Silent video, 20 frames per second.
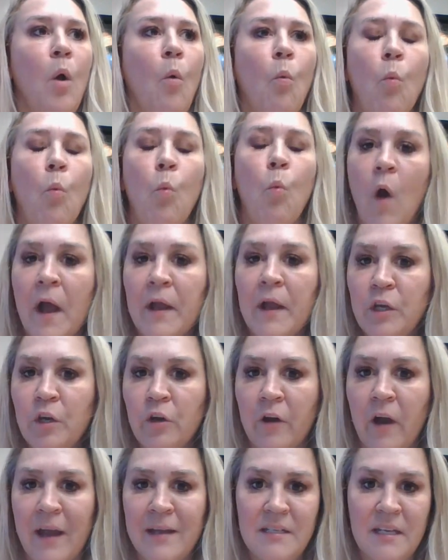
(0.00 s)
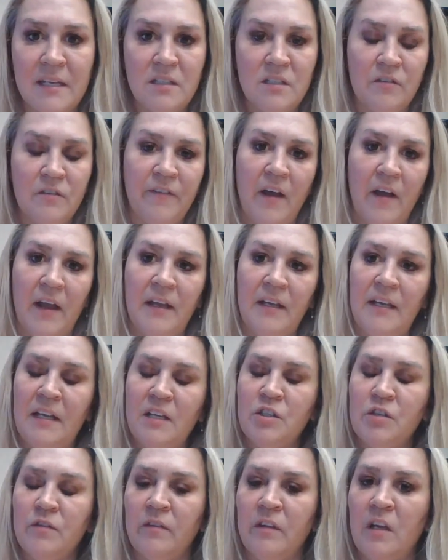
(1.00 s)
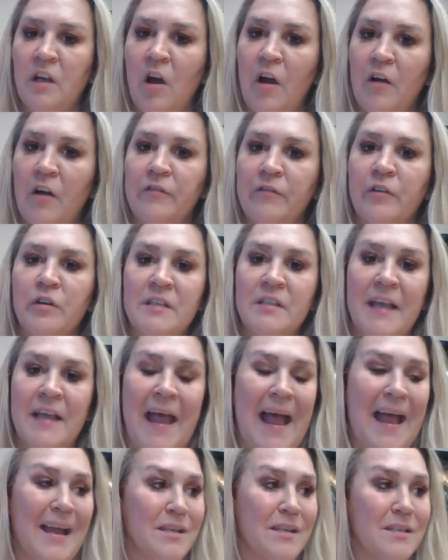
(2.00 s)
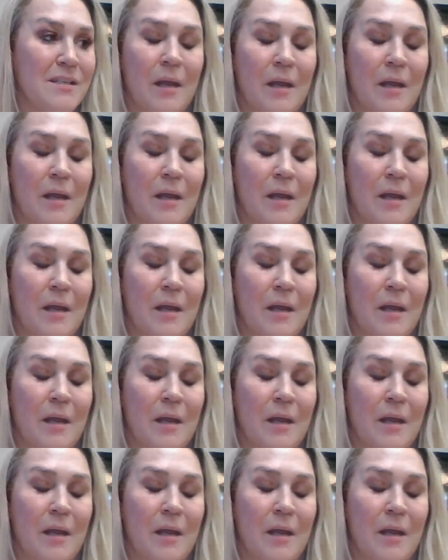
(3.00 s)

what you're identifying each of the offers as.